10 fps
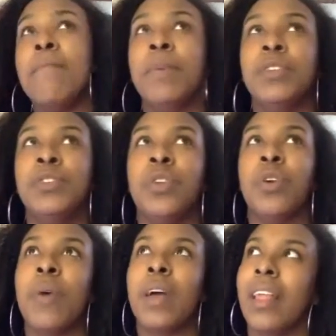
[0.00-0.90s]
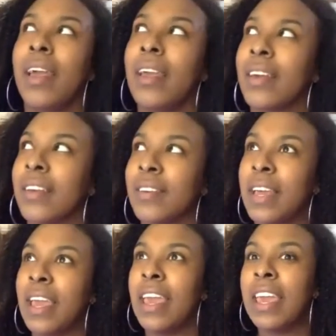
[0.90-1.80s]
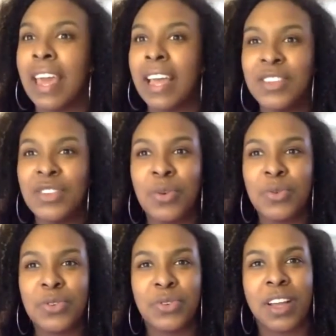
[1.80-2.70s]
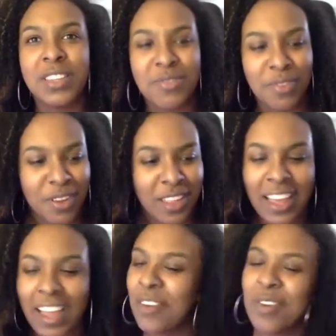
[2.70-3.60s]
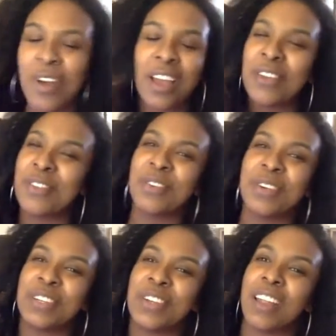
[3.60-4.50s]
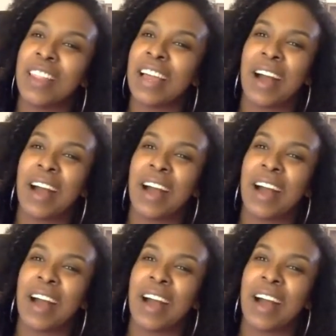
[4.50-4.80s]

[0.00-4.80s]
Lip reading: am, but you know what? Like it gets so stressful. Like I don't know how you do it, Sean. Like